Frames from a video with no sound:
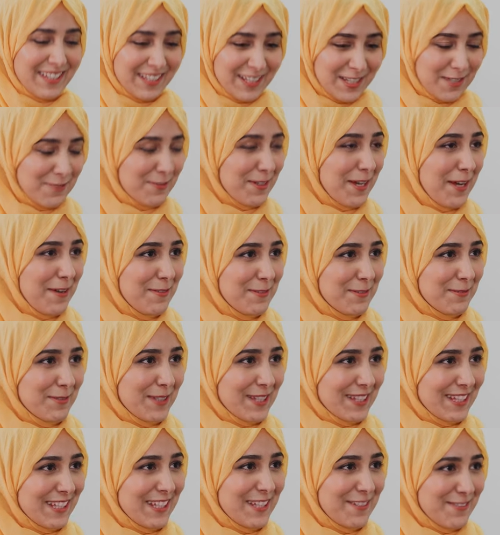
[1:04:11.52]
Thank you for having
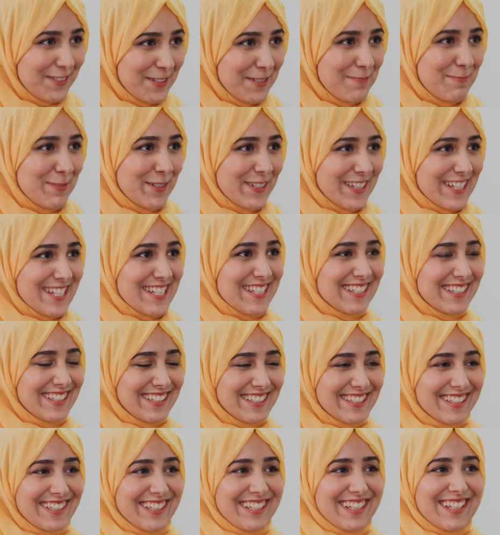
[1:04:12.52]
me. Thank you very much.
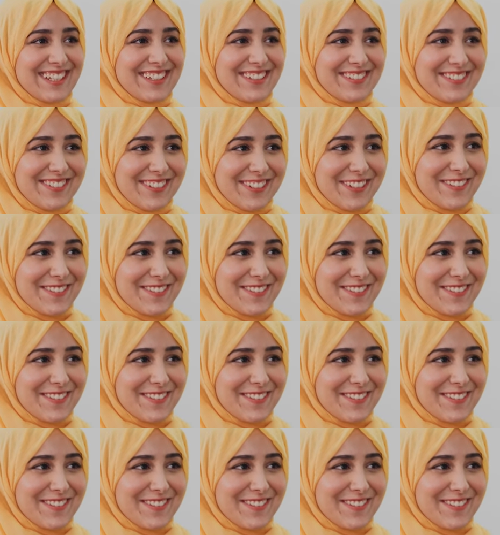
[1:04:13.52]
Thank you.